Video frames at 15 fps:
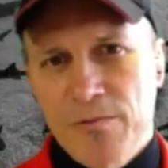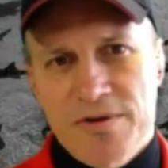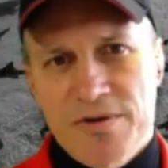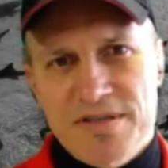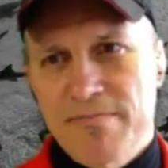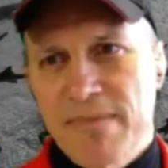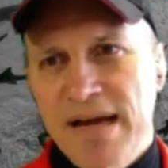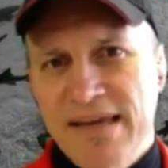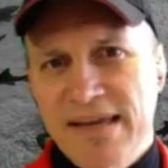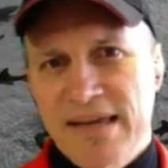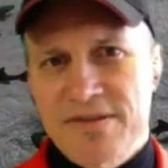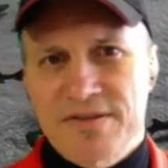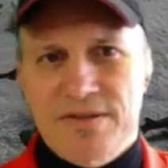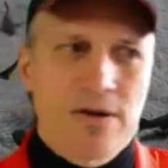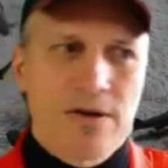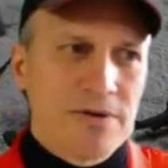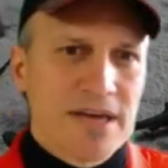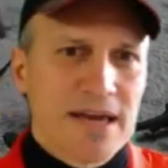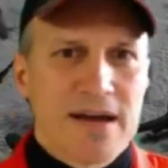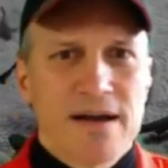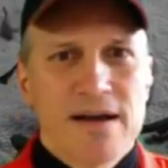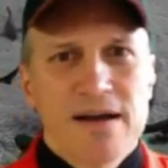Whereas in my case, oh,
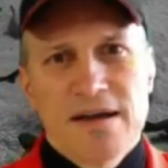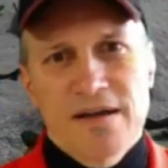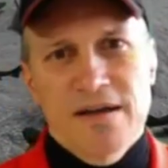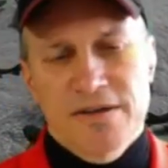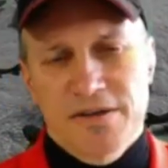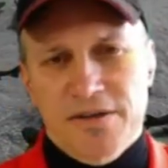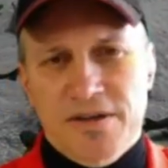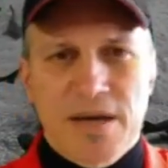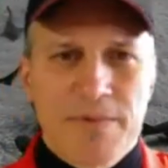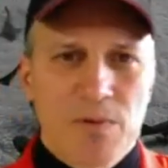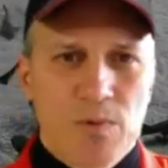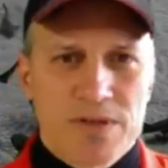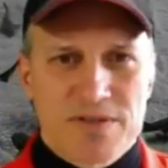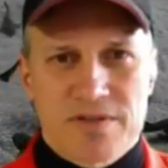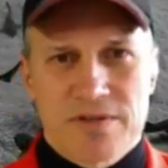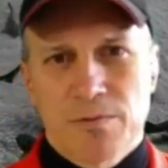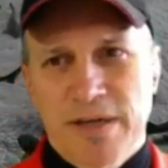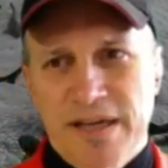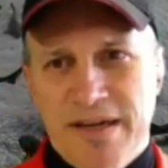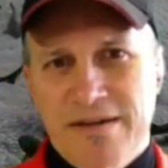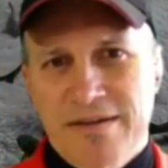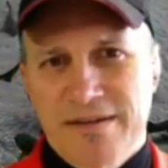yeah, you're coming once in a
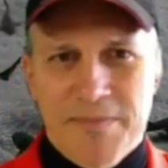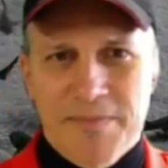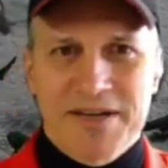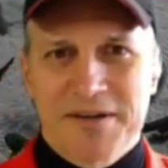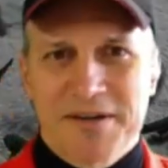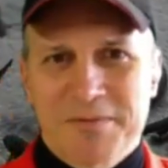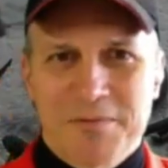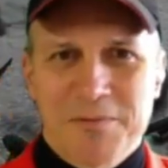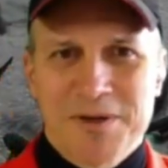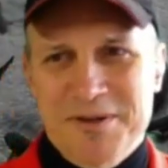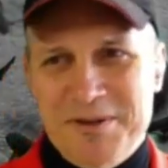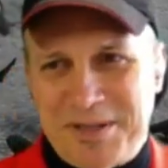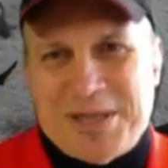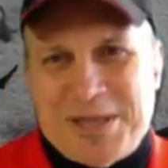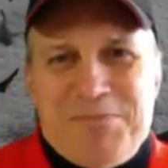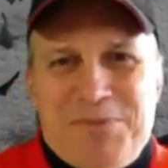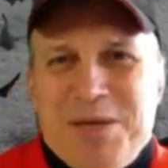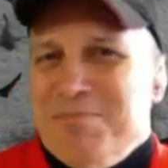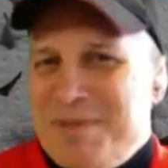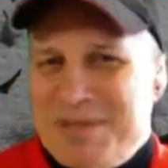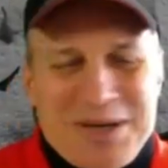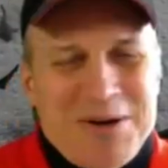week, no matter what your
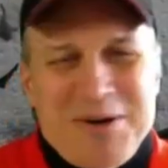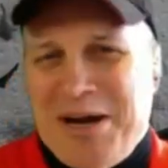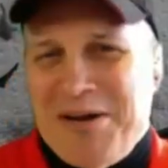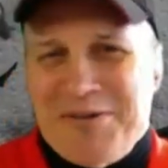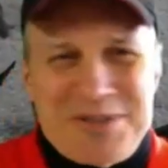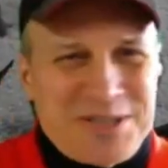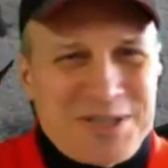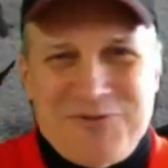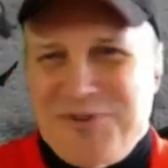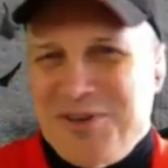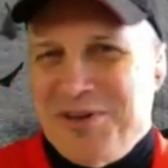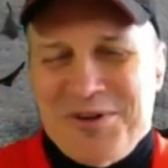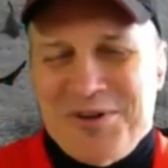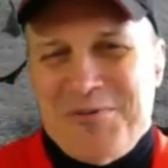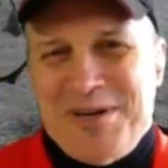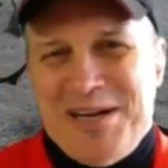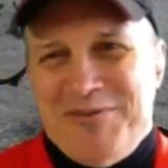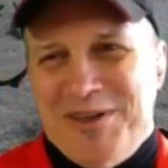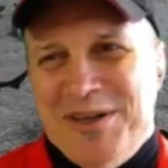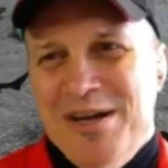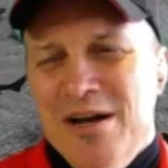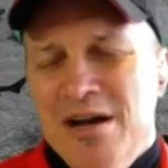symptoms are, how severe or
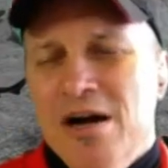whatever.